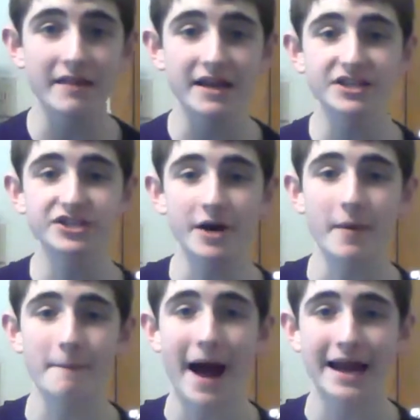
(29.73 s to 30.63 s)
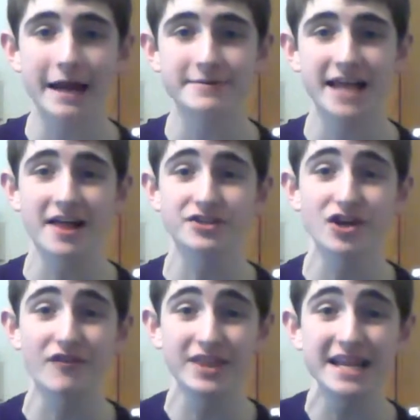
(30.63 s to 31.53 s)
Ladies and gentlemen, my name is Alex
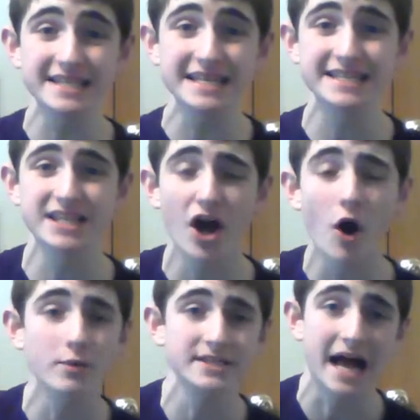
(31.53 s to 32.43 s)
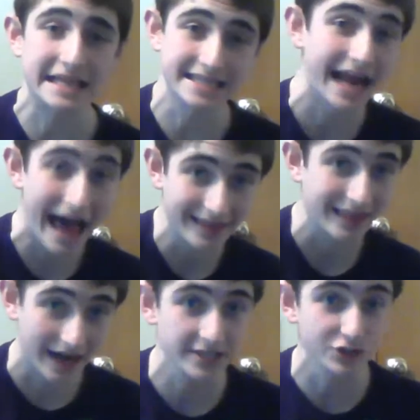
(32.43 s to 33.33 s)
Strubb, and this is the All-Wisconsin
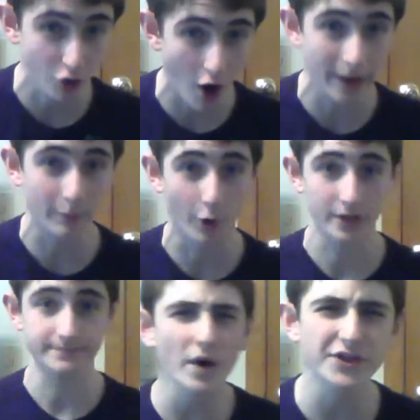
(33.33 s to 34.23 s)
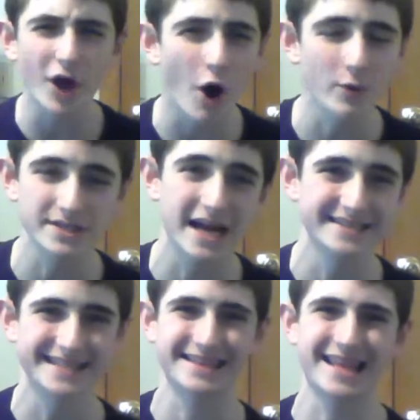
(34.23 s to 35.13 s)
Athletics Drawing Board. What the
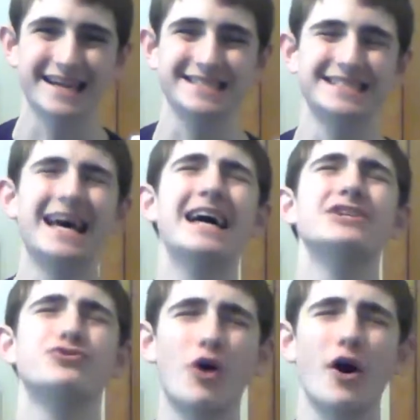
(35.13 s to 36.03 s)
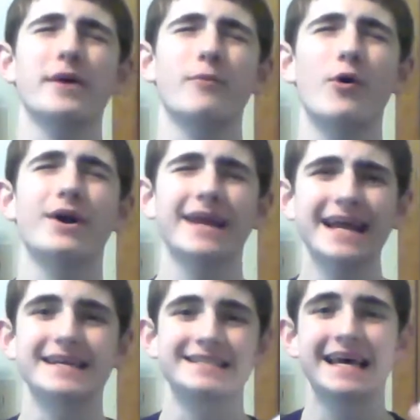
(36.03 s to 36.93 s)
All-Wisconsin Athletics Drawing Board
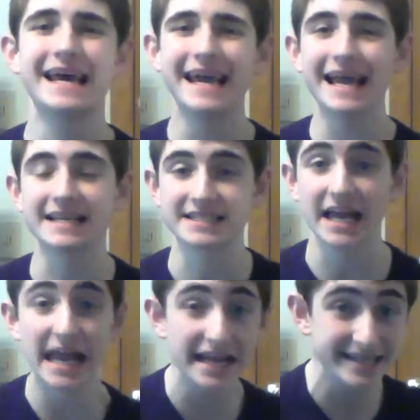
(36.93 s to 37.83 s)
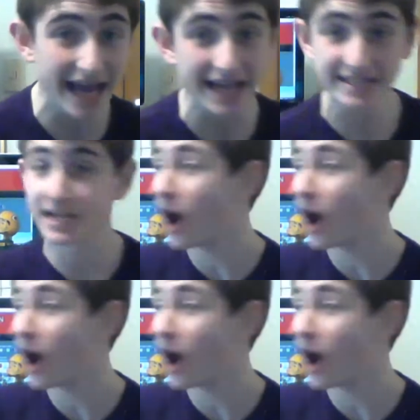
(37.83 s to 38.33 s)
is it takes